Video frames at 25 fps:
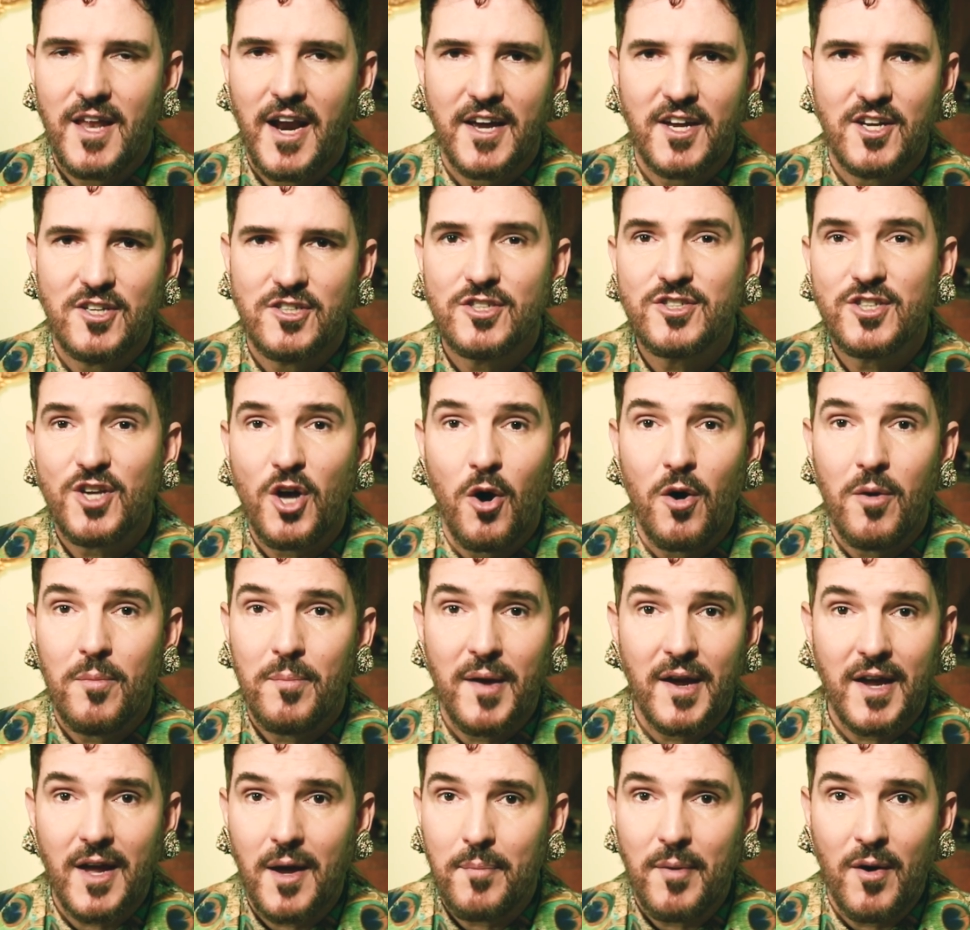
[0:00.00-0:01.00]
that I could just go and
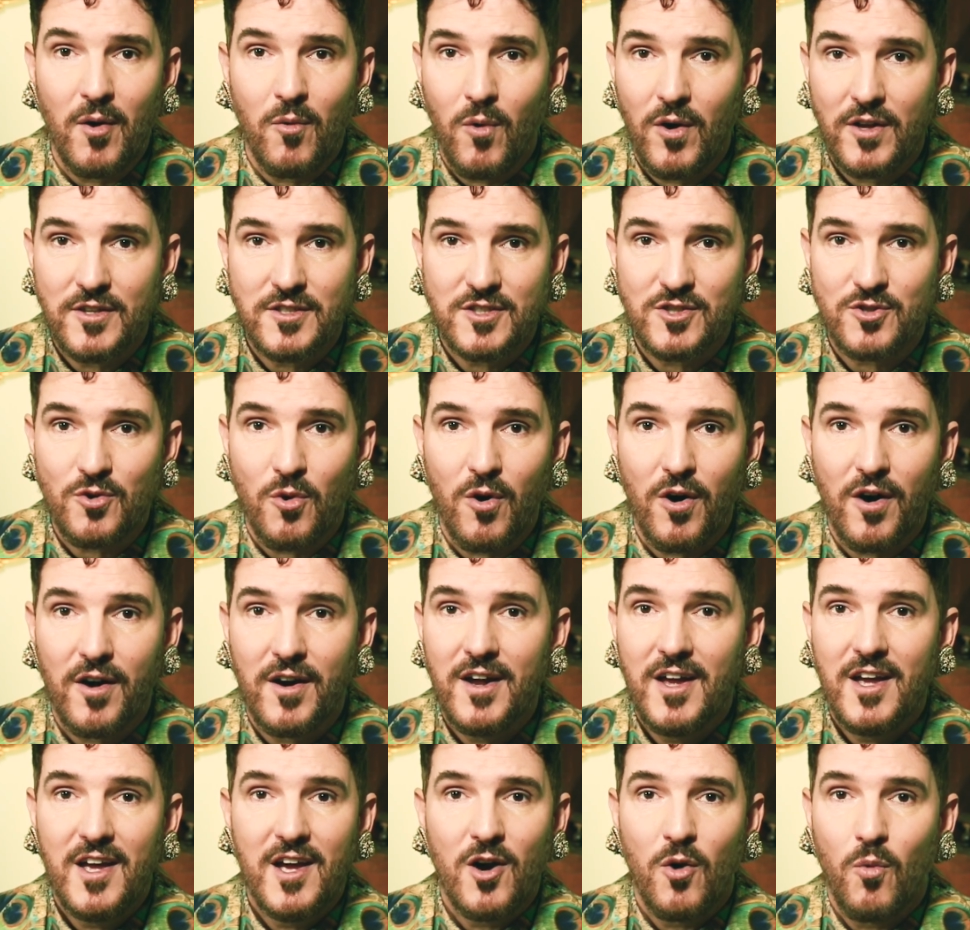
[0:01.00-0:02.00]
pick up at one store,
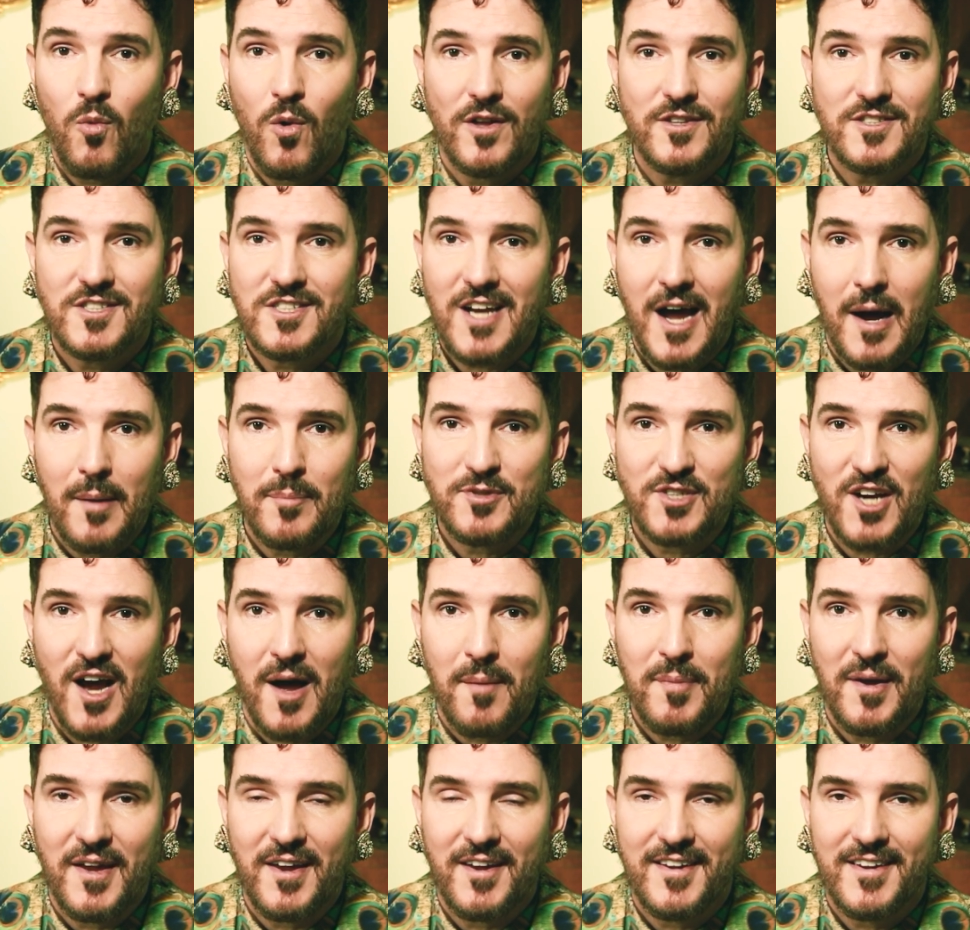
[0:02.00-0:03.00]
one-stop
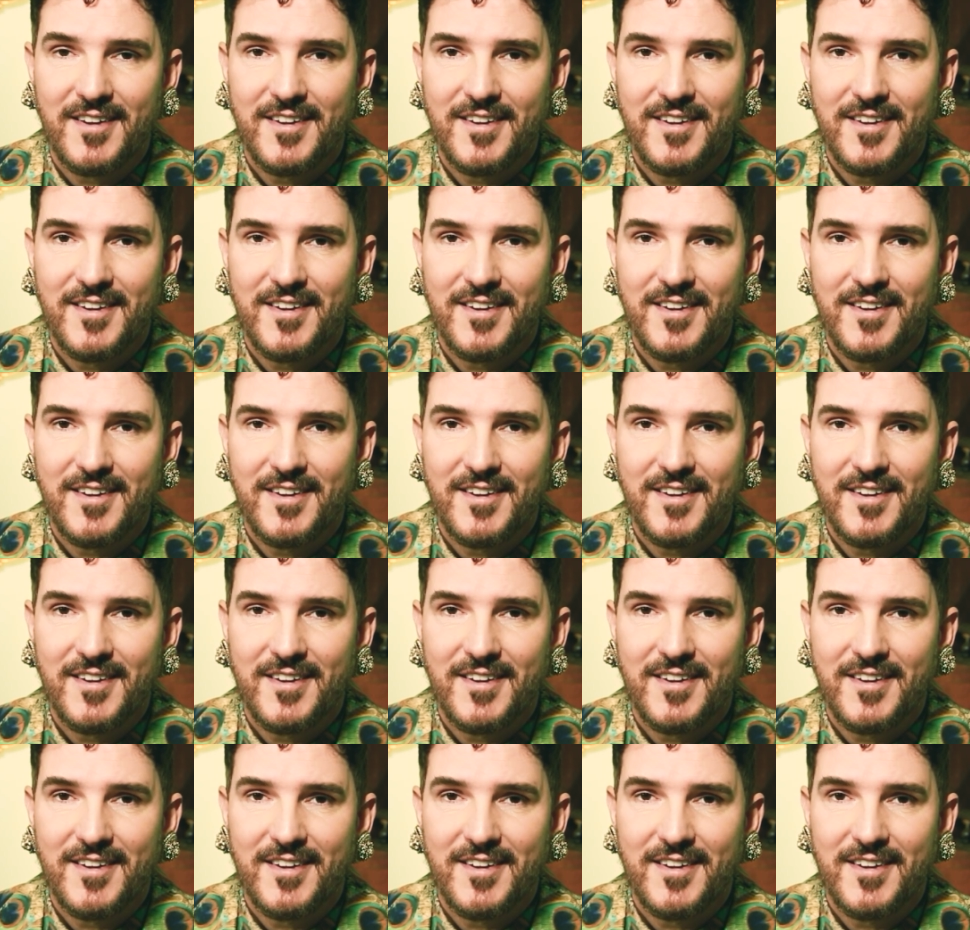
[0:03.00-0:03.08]
shopping.